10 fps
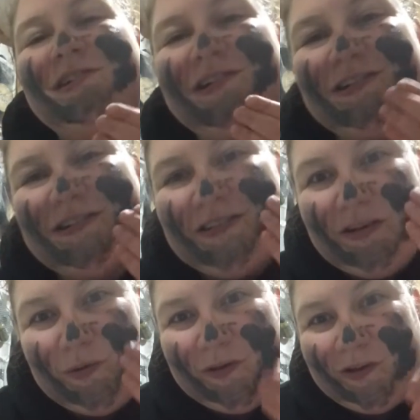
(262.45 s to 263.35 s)
hard to
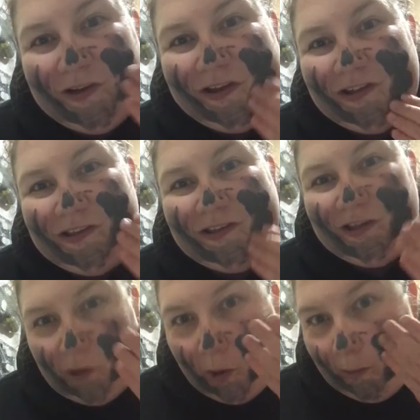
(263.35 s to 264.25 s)
see where they're at since
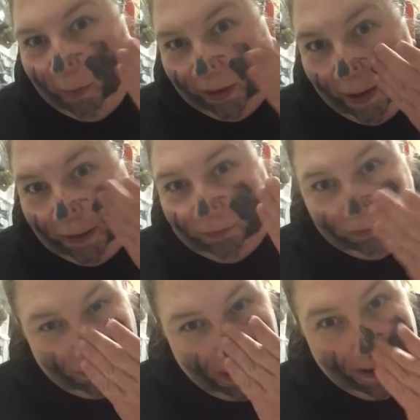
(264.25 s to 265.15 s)
I don't have my
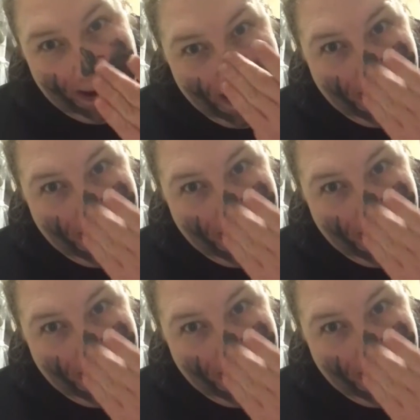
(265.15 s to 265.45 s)
glasses on.